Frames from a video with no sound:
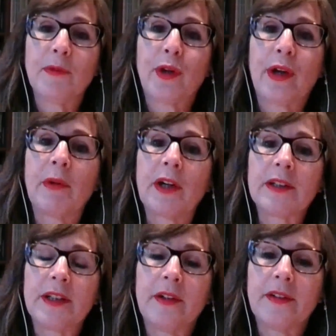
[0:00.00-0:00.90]
Trademark
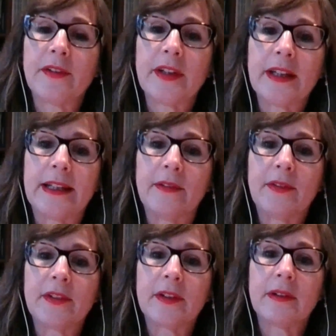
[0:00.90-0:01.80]
clearance
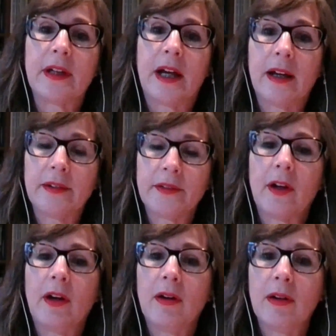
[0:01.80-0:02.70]
gives us
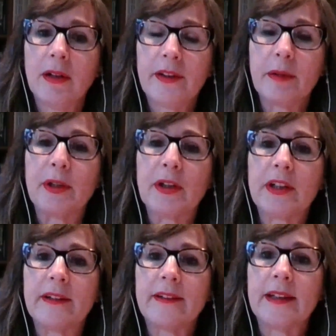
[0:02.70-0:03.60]
all the
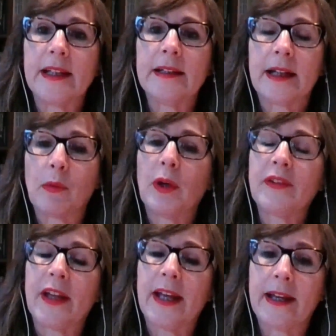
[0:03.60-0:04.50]
ability to see, like,
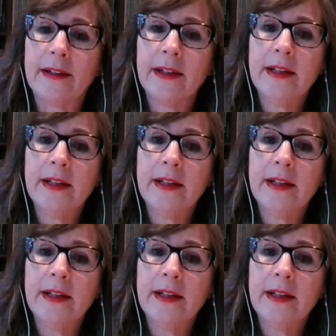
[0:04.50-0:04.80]
what's ahead.